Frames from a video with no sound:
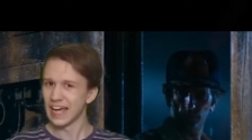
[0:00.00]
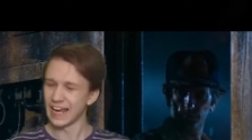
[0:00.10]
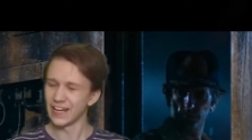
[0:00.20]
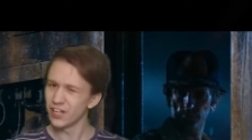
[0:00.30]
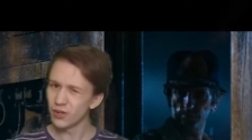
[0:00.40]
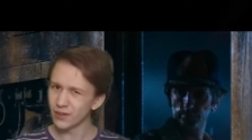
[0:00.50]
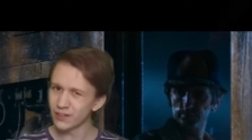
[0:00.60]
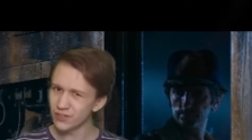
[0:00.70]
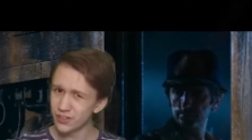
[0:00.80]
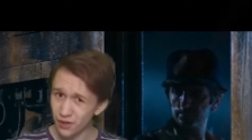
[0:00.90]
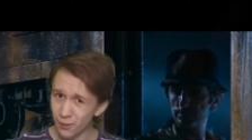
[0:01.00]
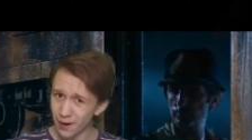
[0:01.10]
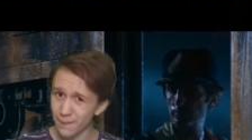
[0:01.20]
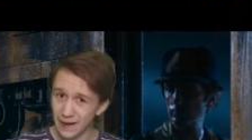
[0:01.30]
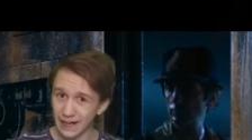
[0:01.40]
And you you know
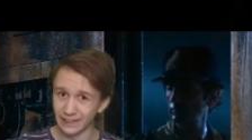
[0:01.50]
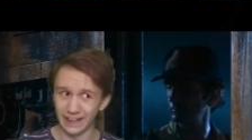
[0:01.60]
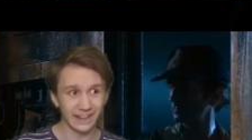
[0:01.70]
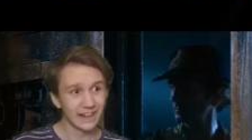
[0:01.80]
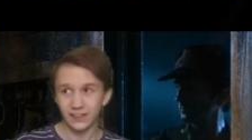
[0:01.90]
what I mean, like